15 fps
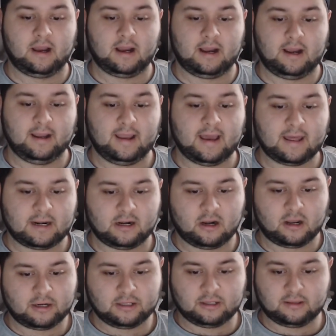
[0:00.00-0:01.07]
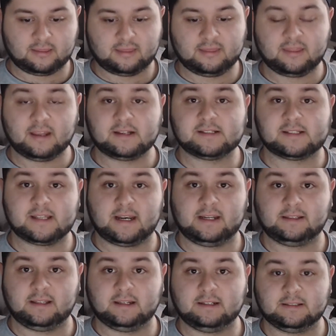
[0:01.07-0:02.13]
I had a lot of things that I
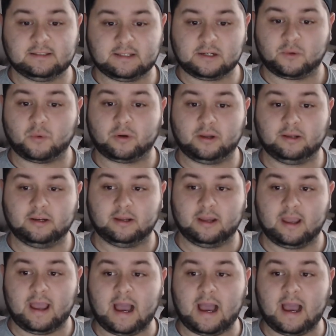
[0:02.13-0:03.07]
didn't think were going to